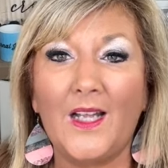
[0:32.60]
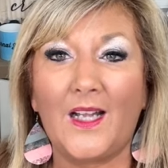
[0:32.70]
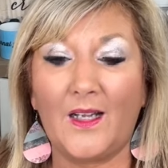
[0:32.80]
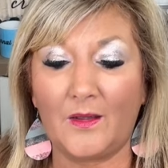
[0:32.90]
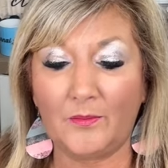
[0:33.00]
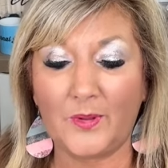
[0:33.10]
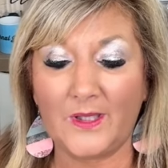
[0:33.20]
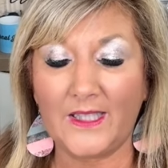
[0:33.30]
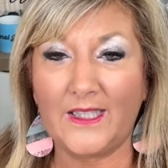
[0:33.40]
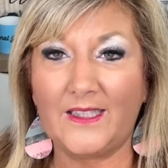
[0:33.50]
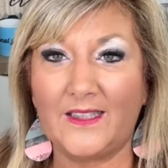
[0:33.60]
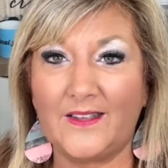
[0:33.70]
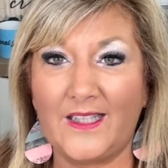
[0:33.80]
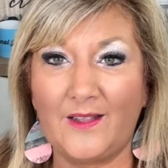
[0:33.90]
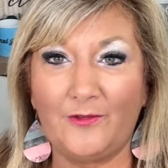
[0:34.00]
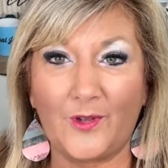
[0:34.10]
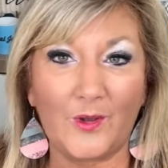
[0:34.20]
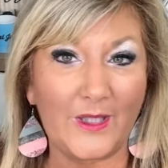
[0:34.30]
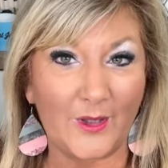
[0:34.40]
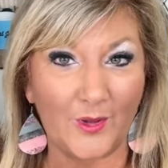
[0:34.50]
um, putting the
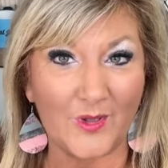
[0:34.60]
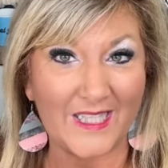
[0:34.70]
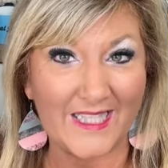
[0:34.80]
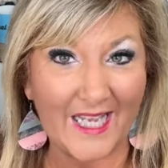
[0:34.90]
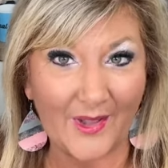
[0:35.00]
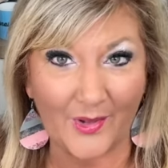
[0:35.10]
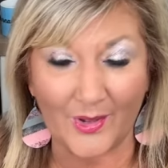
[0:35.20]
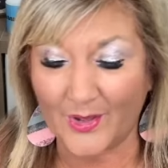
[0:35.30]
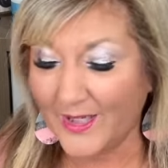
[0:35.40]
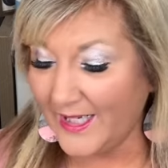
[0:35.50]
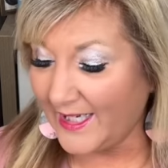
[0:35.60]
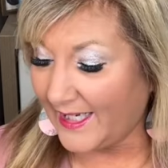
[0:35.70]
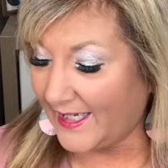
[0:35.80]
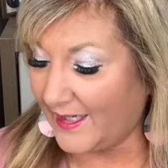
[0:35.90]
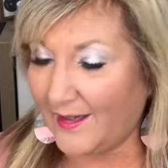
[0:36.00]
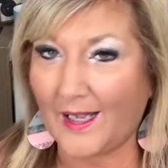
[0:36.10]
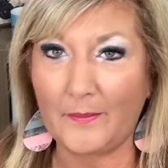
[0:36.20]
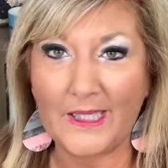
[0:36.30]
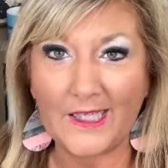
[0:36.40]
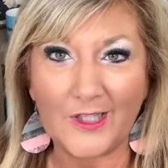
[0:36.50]
folio together. Uh, I
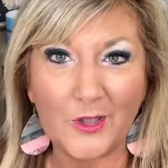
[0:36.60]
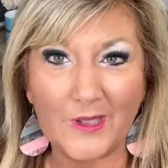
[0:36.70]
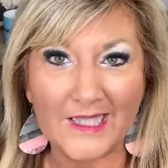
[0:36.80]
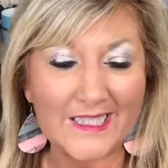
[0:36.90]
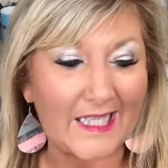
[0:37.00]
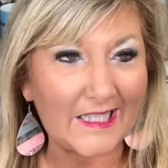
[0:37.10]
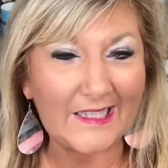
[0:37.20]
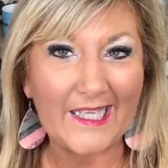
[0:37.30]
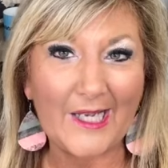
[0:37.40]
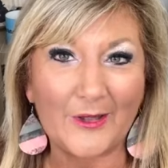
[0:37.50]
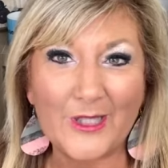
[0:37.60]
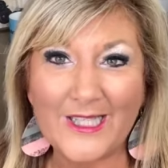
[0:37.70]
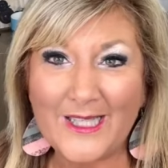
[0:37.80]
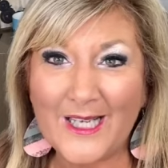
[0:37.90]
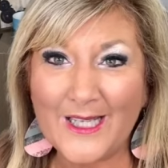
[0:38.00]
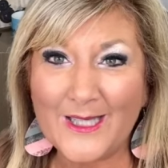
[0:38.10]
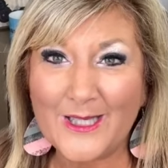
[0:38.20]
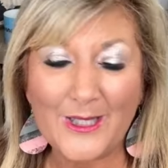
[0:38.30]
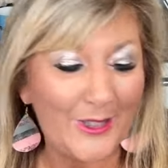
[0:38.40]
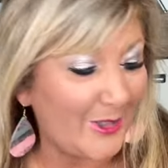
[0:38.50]
may not do it exactly how she does.
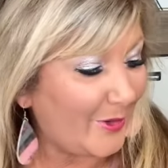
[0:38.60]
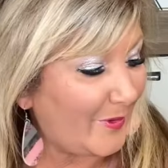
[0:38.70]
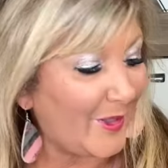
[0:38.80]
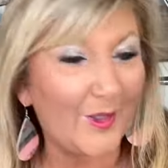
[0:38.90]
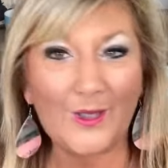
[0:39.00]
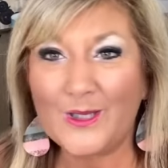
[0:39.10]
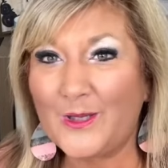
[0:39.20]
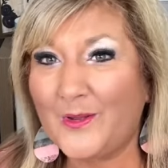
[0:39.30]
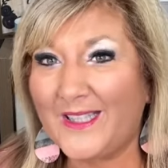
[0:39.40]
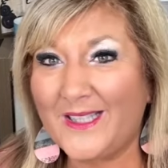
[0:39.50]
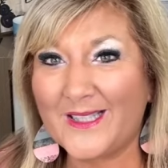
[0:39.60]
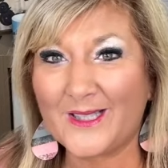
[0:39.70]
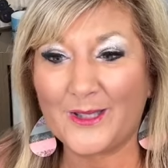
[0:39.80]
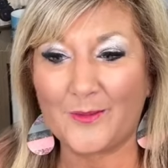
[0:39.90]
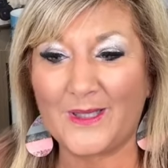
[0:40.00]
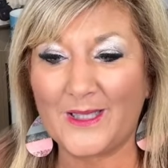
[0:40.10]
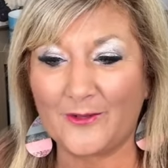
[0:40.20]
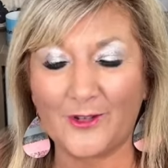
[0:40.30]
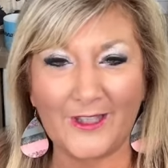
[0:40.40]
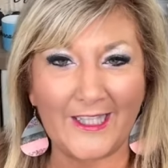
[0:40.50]
You know, we all do things a little bit
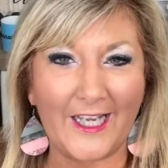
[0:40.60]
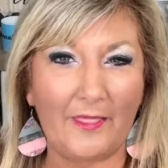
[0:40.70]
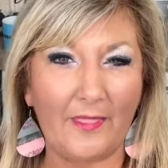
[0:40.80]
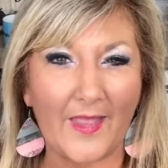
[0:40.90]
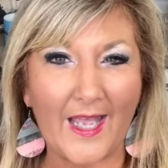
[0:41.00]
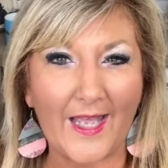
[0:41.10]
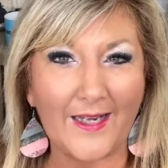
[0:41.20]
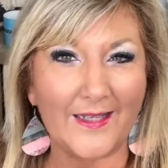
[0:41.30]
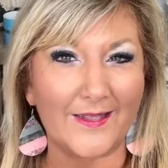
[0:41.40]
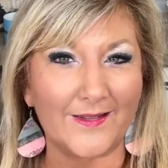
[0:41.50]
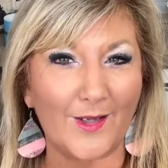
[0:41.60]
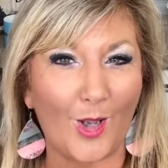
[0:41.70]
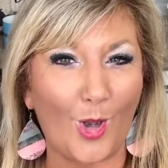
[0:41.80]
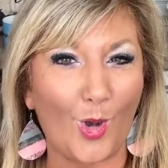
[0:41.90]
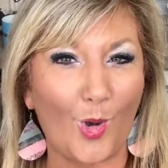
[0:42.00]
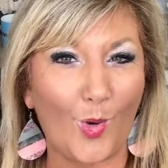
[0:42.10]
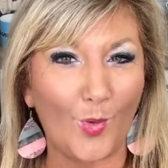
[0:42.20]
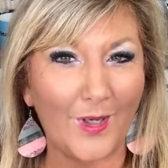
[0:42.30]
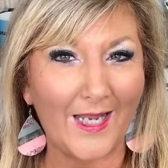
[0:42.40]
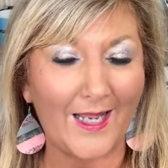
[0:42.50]
differently and that is
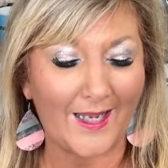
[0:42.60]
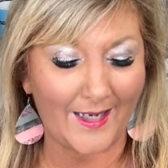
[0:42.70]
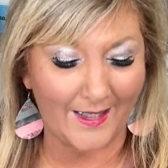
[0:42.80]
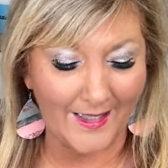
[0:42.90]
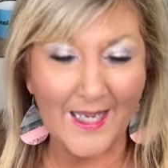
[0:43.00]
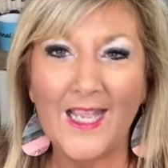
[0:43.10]
okay.